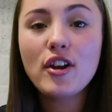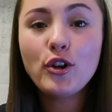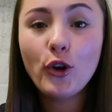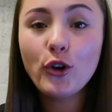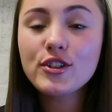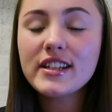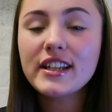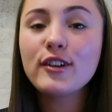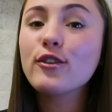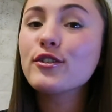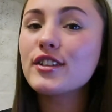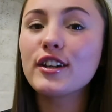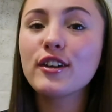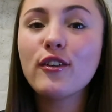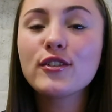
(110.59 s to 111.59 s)
lots and
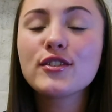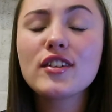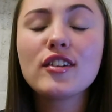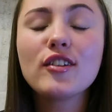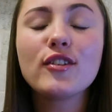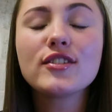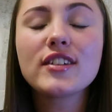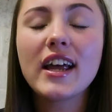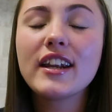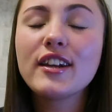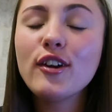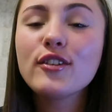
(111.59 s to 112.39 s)
lots and lots and lots and